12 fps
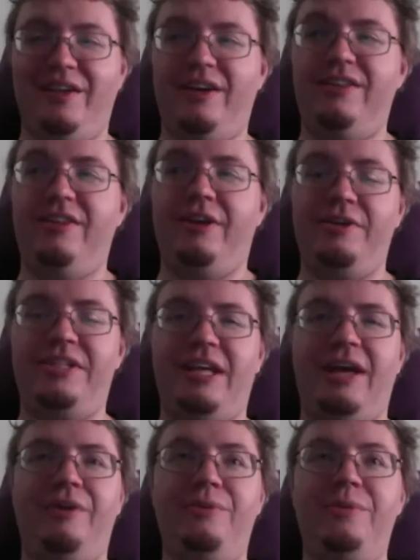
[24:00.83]
the
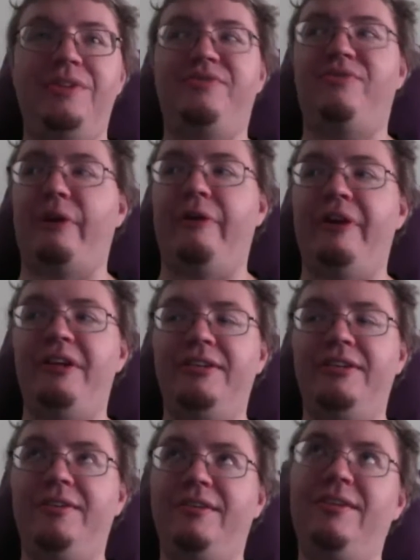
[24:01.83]
hotel was very
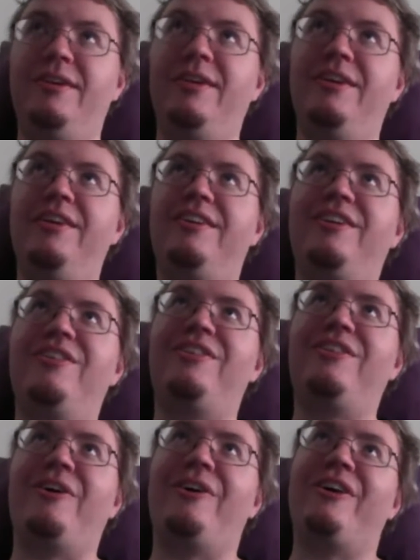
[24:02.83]

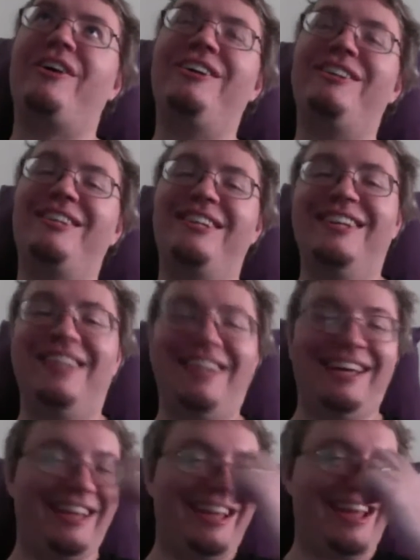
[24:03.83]
cathartic
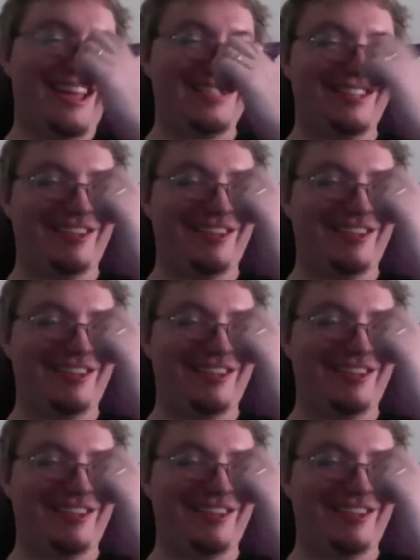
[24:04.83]
as a